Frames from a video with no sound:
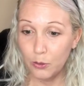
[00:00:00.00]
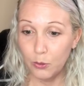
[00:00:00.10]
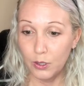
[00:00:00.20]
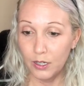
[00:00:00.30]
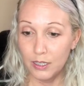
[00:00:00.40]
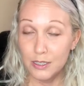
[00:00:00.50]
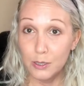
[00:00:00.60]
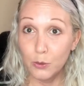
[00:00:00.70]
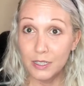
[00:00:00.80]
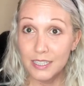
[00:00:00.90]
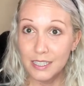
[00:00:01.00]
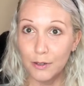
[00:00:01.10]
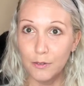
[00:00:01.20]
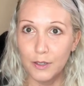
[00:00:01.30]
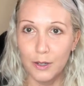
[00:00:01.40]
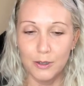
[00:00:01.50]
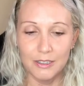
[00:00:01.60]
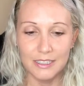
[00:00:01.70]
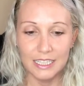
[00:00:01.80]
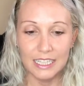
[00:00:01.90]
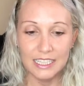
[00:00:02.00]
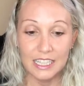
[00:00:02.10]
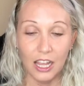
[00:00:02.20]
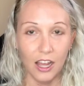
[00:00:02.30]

or soaked sunflower seeds,